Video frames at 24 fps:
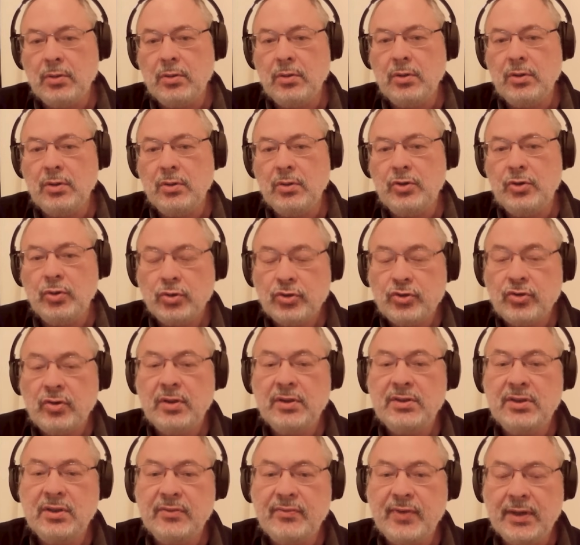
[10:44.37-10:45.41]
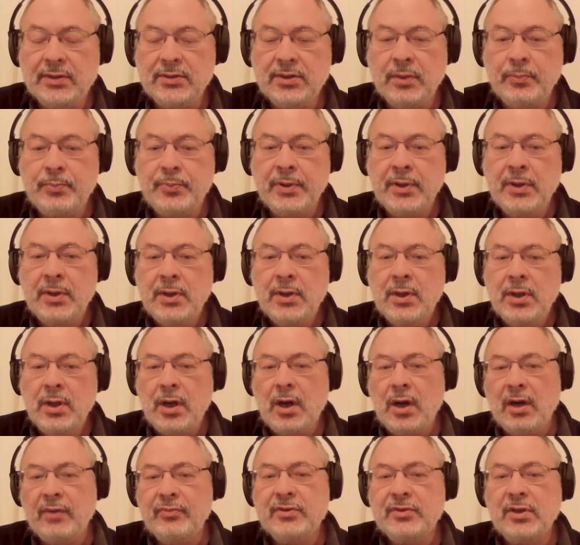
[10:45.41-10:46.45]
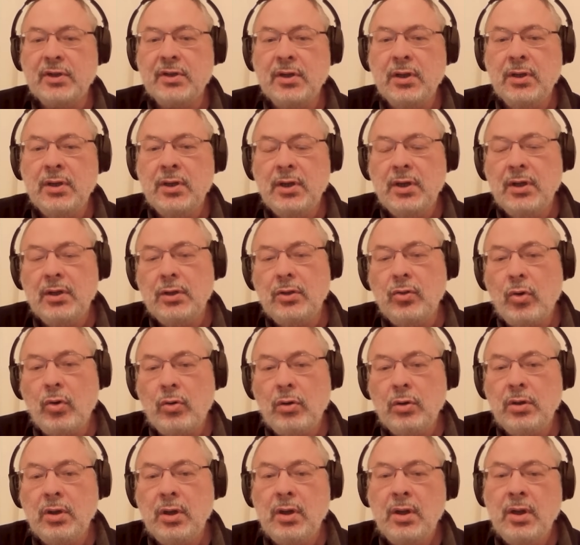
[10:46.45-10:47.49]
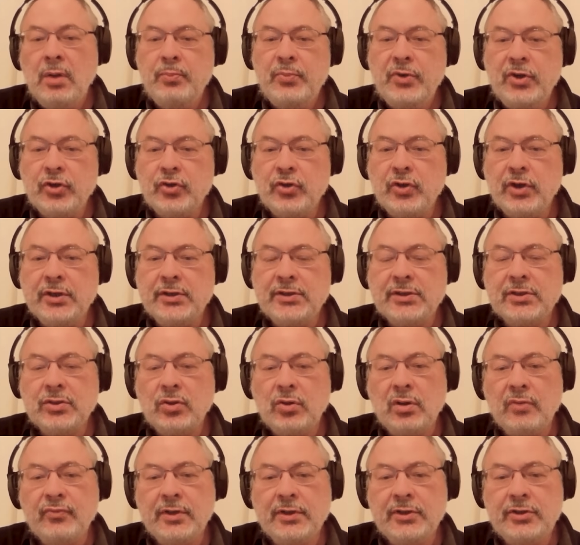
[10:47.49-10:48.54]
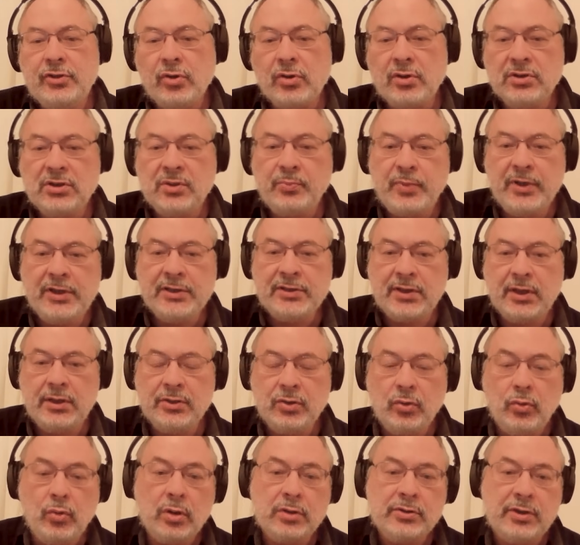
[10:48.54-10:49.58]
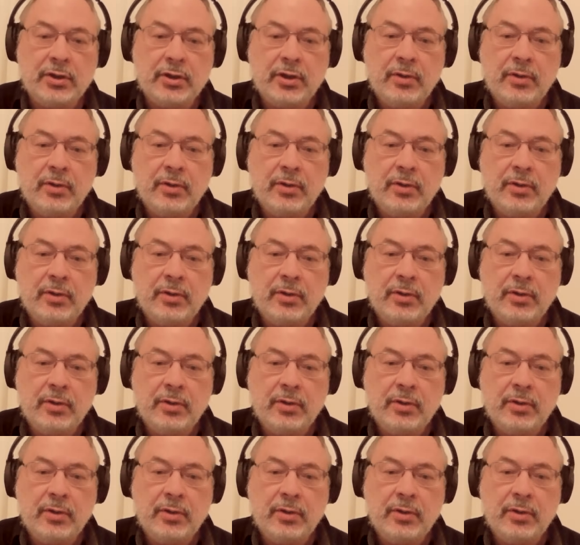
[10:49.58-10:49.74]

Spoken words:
usually develop after long periods of internal peace and order?